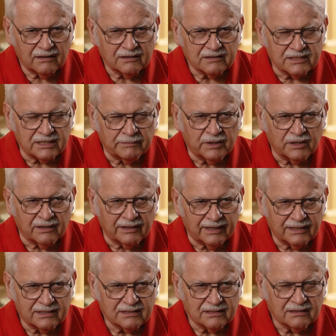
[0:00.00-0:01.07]
Some of your
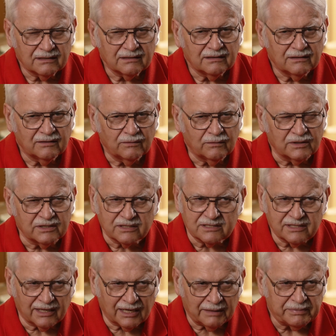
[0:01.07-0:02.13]
nights we're
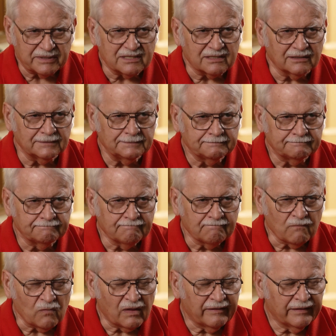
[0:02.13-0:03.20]
just the opposite.
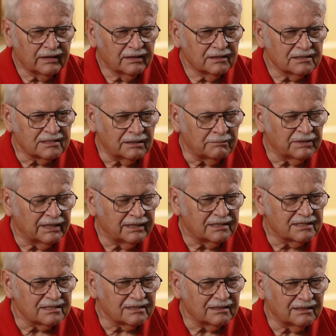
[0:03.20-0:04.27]
Some
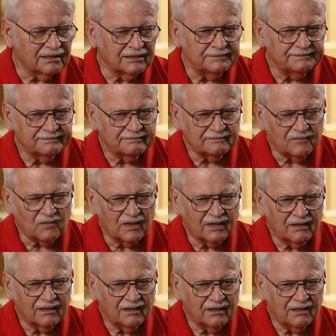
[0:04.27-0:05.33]
nights, uh,
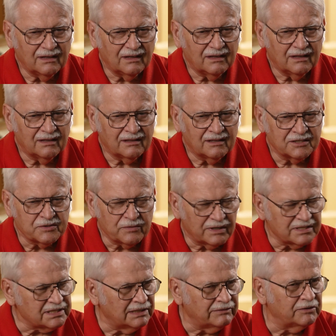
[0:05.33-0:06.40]
the
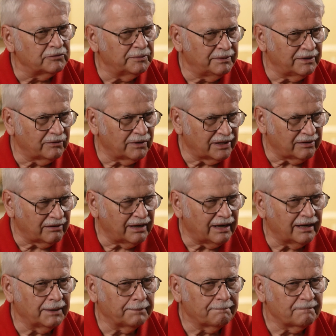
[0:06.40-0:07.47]
stress level would be rather
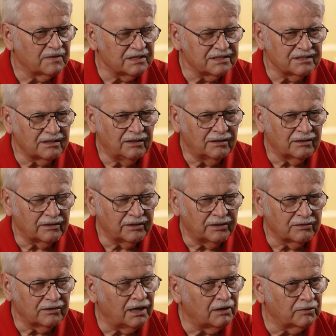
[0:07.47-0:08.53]
high because, you know,
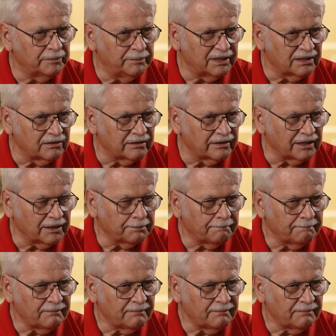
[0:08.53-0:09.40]
your dog would be alerting.